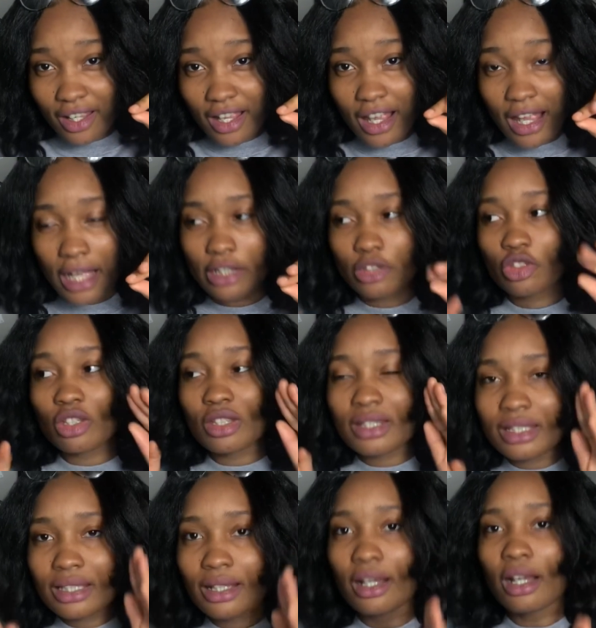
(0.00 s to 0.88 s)
and
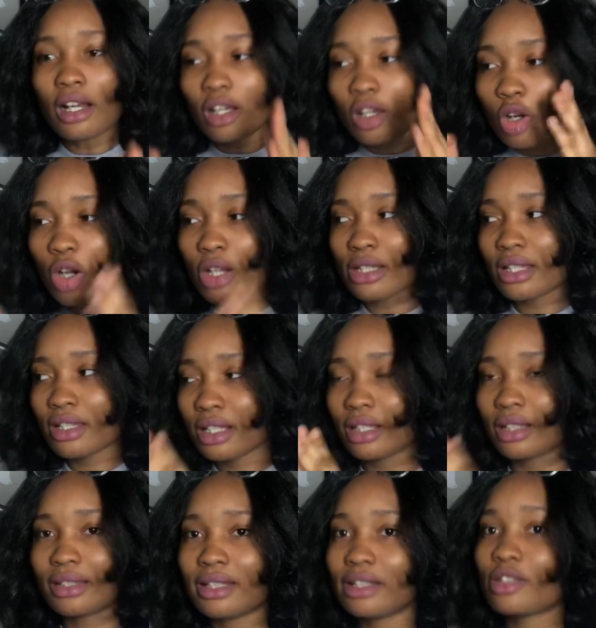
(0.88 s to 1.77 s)
just
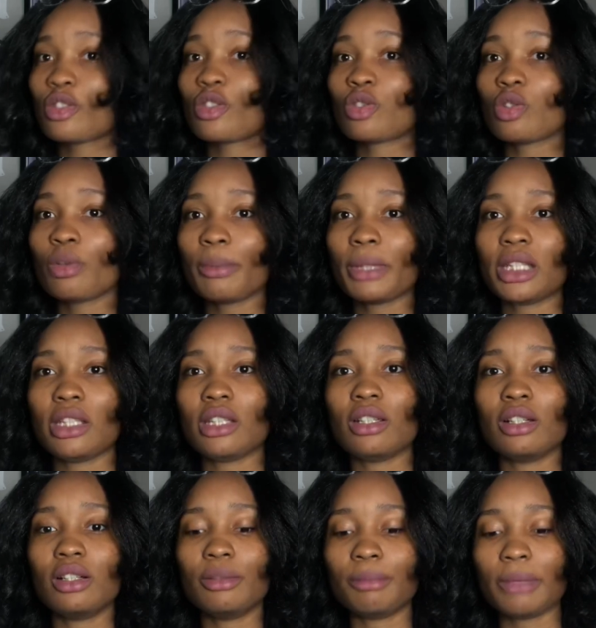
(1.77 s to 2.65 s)
constant. There's so many
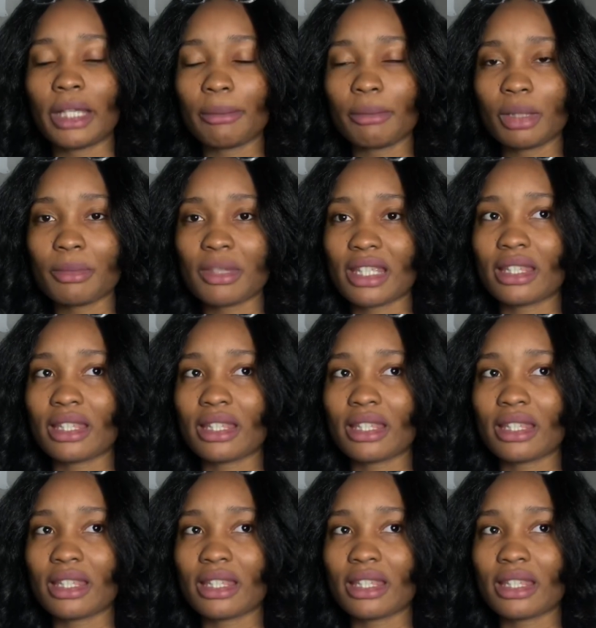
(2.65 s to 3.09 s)
Nbmes.